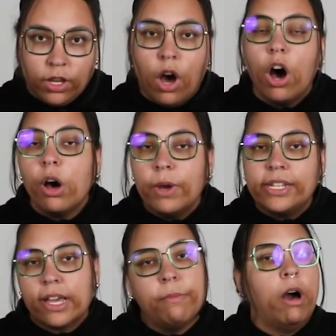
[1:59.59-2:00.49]

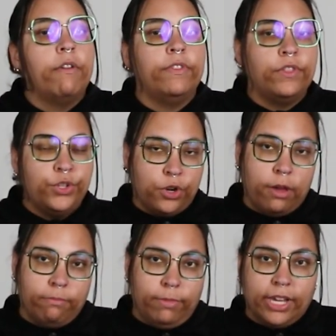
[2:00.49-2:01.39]
Always come off of the
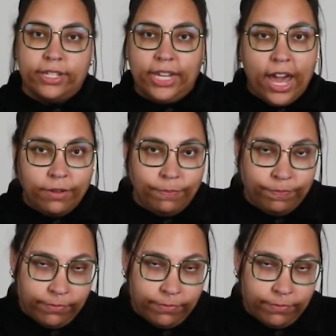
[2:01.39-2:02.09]
drum, because again,